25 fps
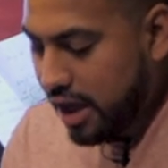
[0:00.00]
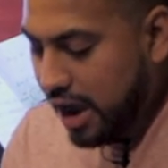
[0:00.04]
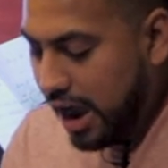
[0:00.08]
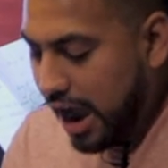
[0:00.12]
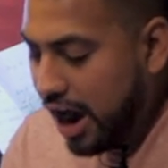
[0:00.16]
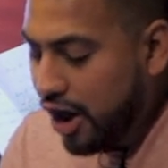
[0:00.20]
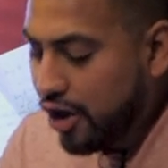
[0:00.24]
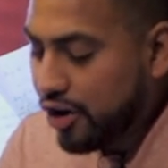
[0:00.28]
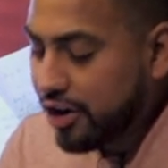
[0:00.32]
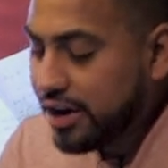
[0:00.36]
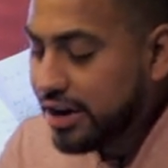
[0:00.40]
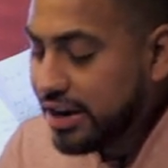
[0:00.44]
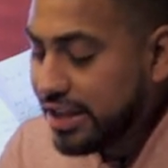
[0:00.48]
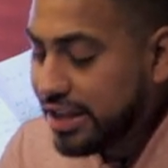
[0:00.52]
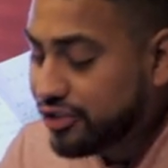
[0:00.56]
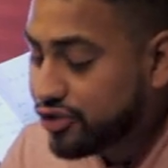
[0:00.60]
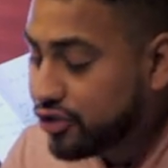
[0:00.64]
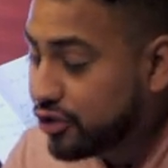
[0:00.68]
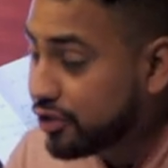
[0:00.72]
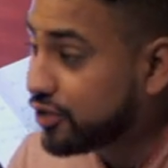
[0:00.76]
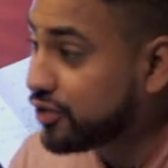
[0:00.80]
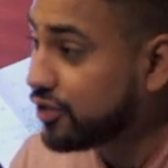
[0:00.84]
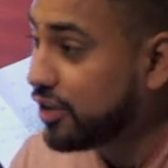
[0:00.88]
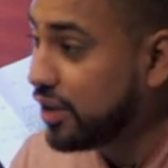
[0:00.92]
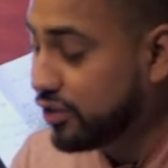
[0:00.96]
I heard an
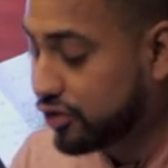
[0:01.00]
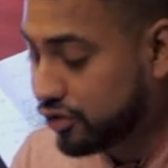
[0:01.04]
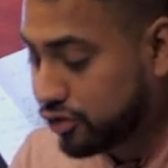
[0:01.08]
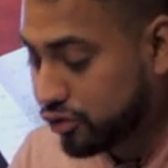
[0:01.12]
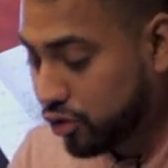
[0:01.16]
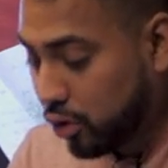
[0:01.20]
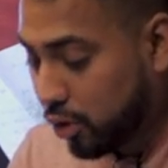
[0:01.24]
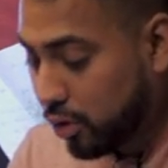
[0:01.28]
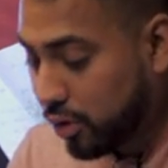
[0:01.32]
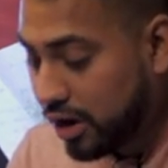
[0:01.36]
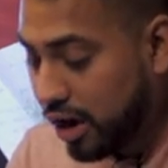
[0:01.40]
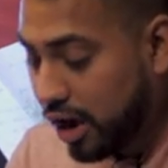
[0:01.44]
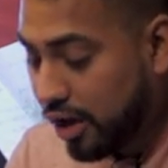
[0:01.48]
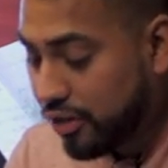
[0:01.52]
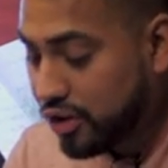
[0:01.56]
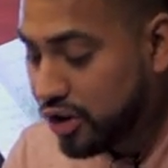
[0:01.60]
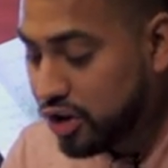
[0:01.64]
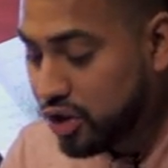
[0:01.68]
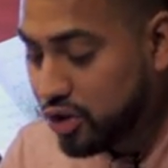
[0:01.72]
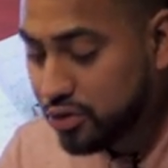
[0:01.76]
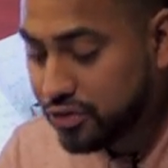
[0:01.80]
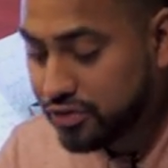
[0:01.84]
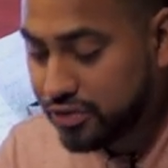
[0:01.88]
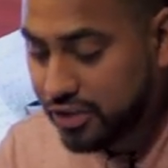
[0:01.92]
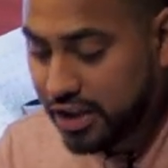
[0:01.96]
interesting story on the
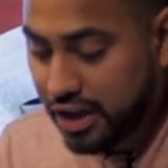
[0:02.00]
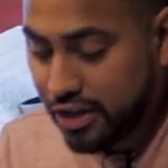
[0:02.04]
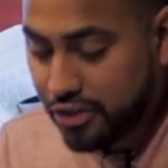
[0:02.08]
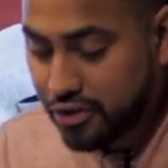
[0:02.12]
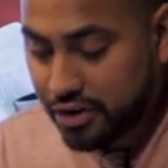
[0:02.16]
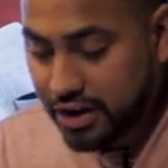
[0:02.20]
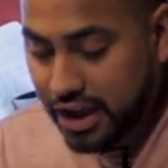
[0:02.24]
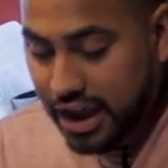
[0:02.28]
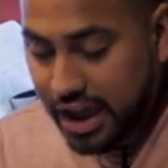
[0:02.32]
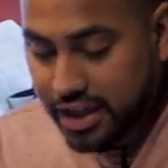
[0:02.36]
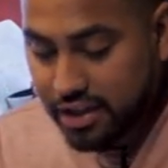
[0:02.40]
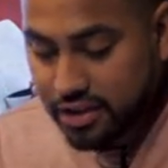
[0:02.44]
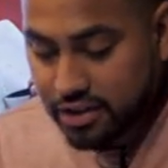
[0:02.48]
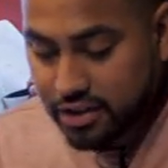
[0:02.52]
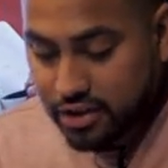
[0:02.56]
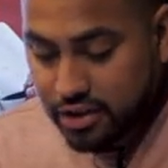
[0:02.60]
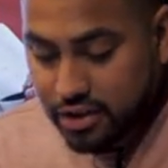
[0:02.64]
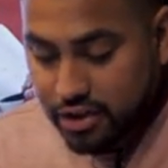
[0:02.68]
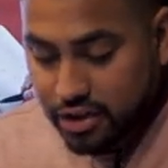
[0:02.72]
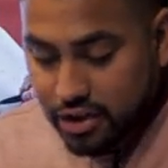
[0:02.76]
news the other night.